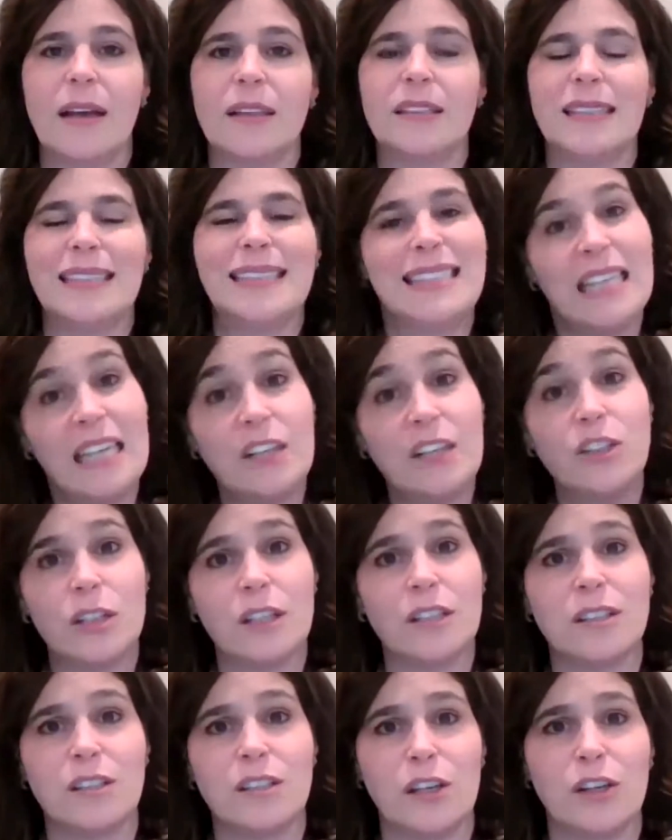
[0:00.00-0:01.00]
to teach
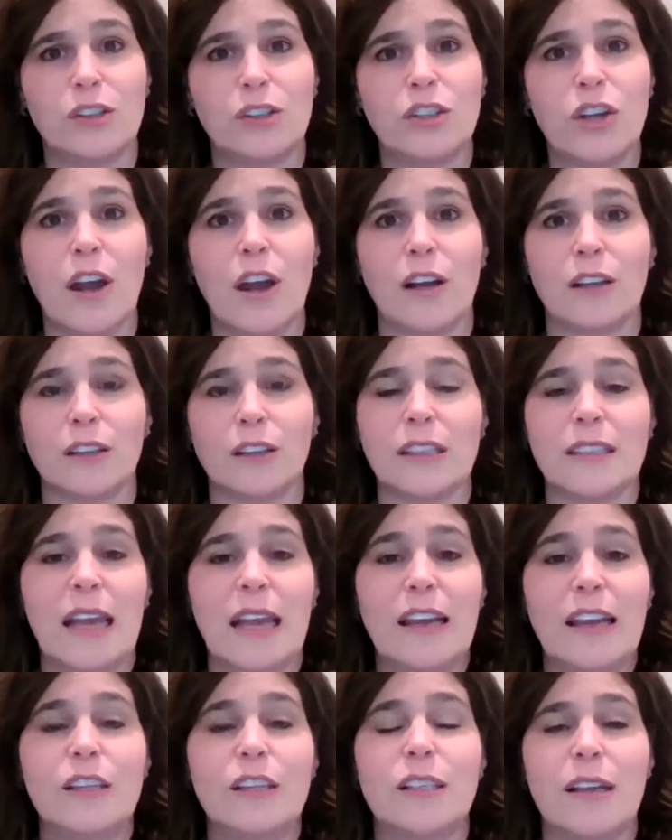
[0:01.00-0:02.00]
this to your child, because
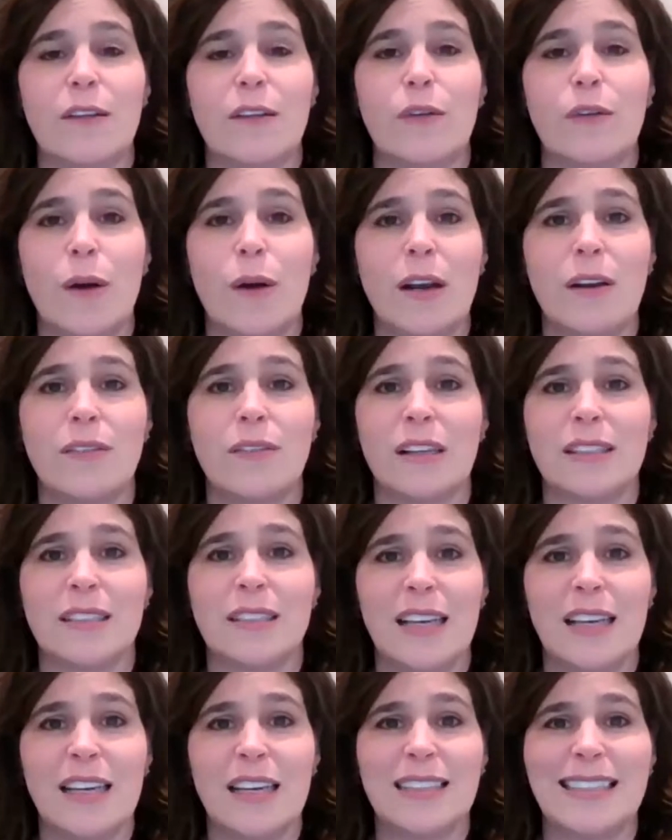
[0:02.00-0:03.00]
each and every one of
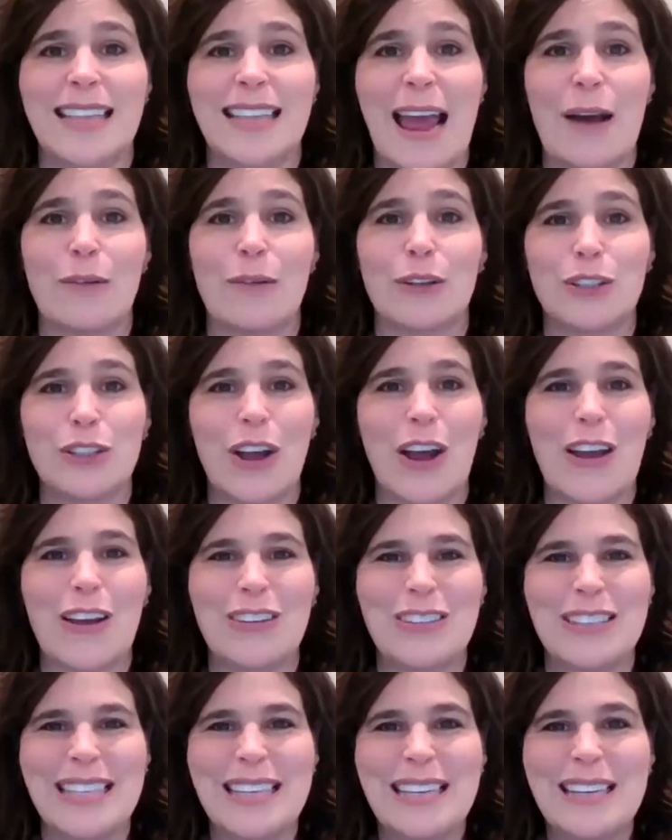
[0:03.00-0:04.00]
us is our
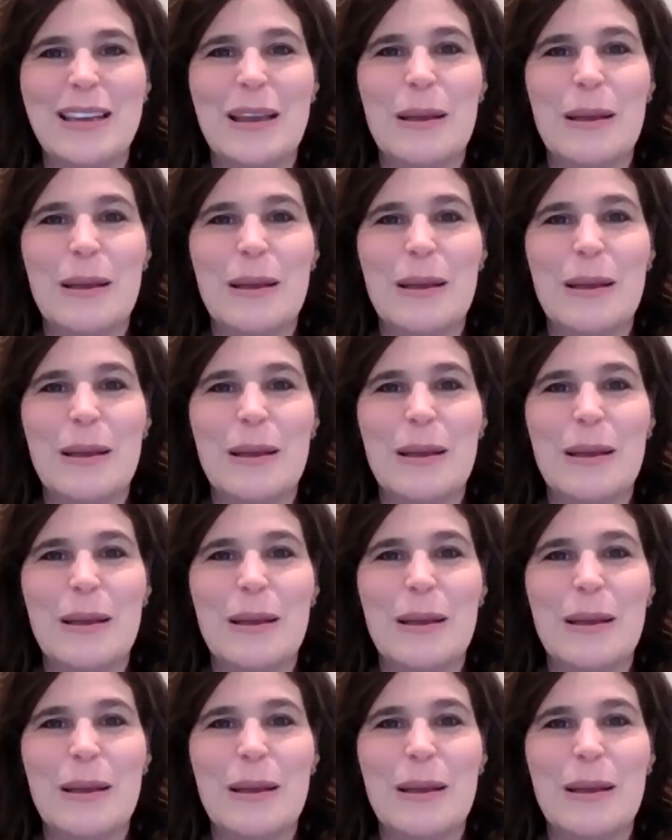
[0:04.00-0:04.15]
child's